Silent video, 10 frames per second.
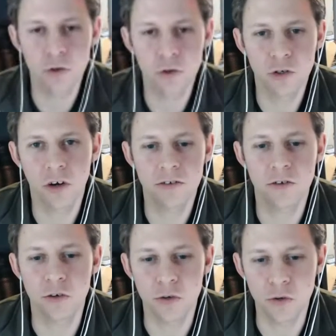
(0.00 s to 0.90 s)
you like
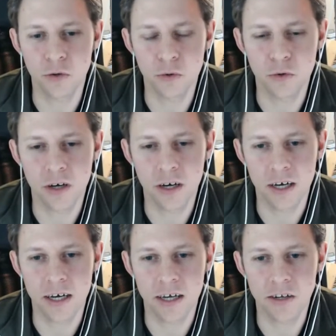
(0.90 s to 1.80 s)
to?
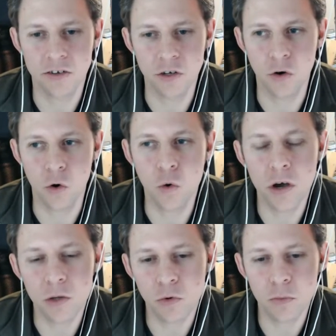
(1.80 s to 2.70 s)
Do you
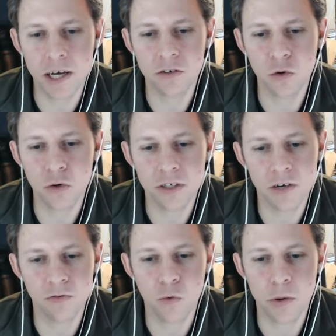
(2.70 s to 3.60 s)
always want to be able to call
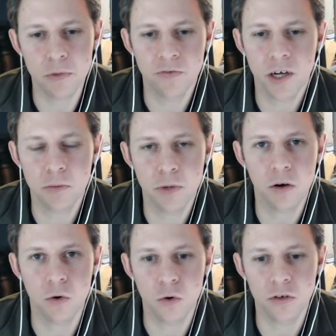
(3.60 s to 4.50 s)
yourself a web
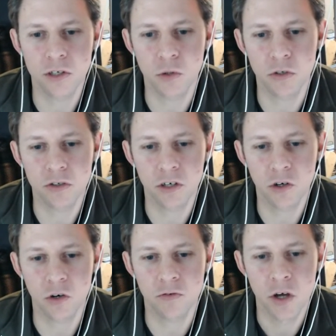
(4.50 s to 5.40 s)
developer, or did you want to
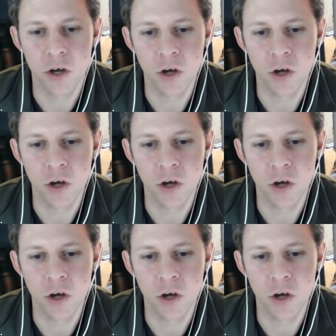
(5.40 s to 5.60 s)
kind of